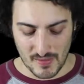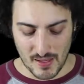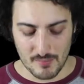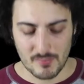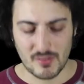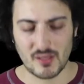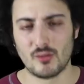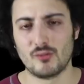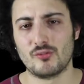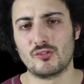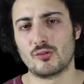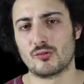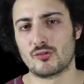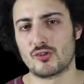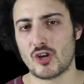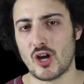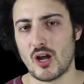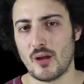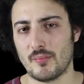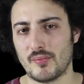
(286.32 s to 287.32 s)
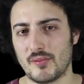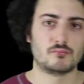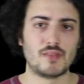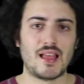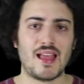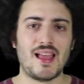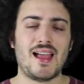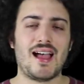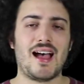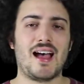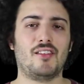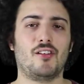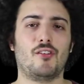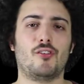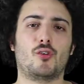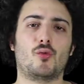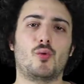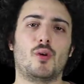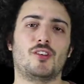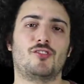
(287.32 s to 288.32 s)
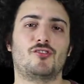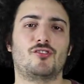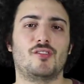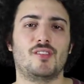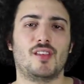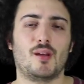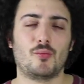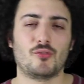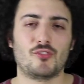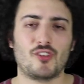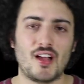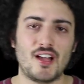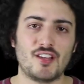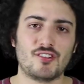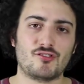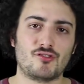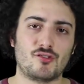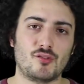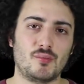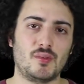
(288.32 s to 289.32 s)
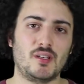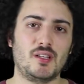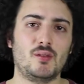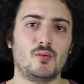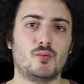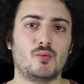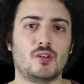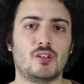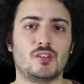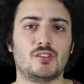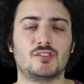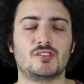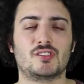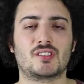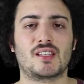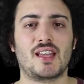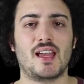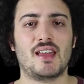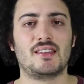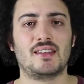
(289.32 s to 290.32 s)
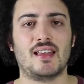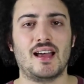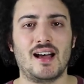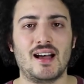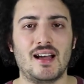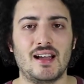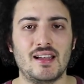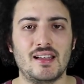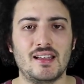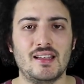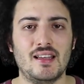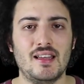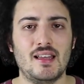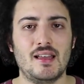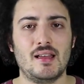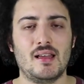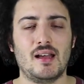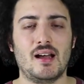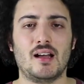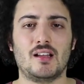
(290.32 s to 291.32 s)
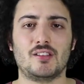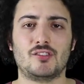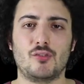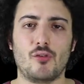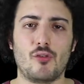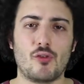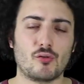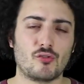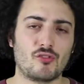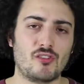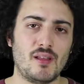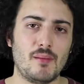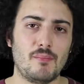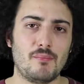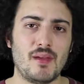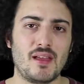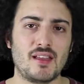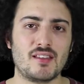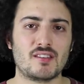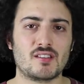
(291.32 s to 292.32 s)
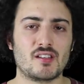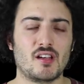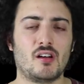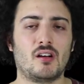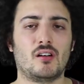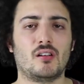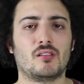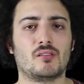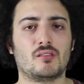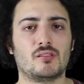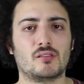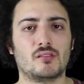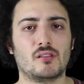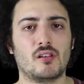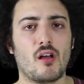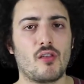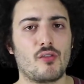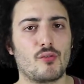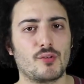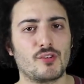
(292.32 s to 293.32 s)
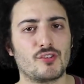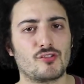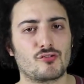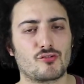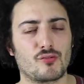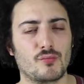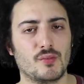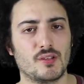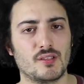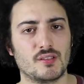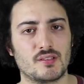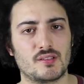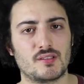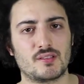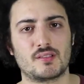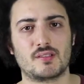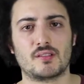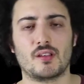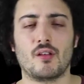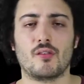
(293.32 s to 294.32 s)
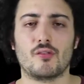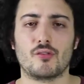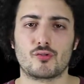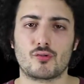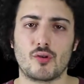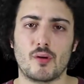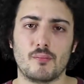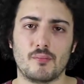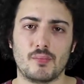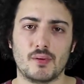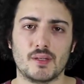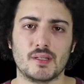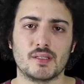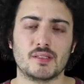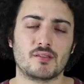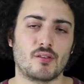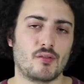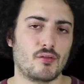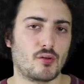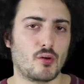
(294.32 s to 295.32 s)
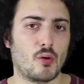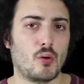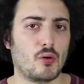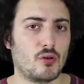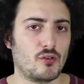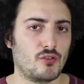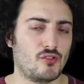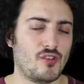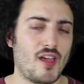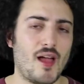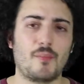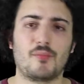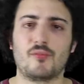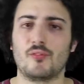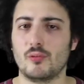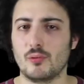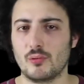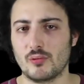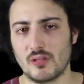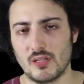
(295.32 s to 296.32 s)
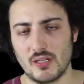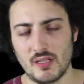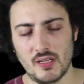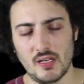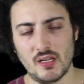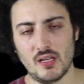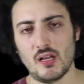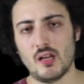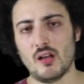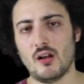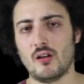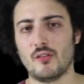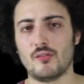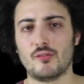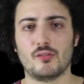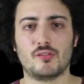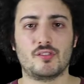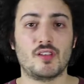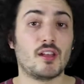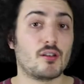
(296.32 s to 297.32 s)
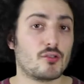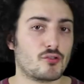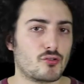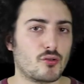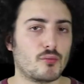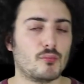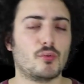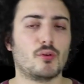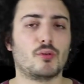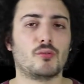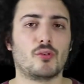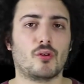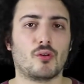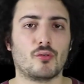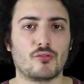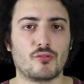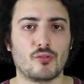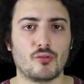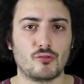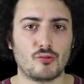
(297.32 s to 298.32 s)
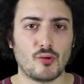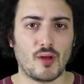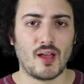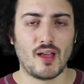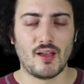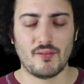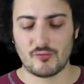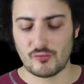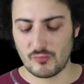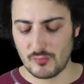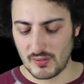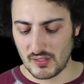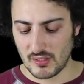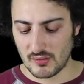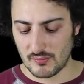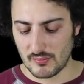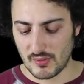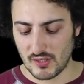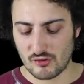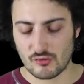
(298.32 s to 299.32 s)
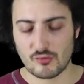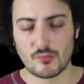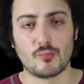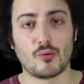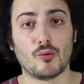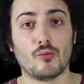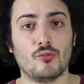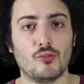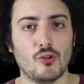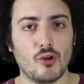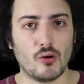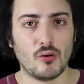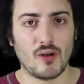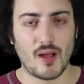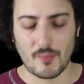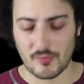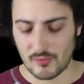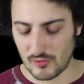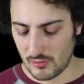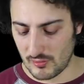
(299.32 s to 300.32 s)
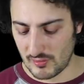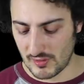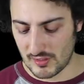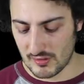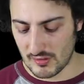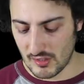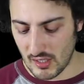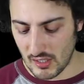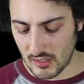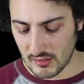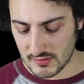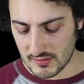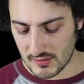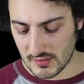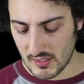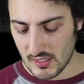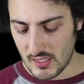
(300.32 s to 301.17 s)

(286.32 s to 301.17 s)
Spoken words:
build your chops. Another question that was asked to me was, can I do those lip bends on other instruments, on the trumpet, on the horns? Absolutely. on the tenor trombone also. Do I have to be on bass trombone? No, absolutely not.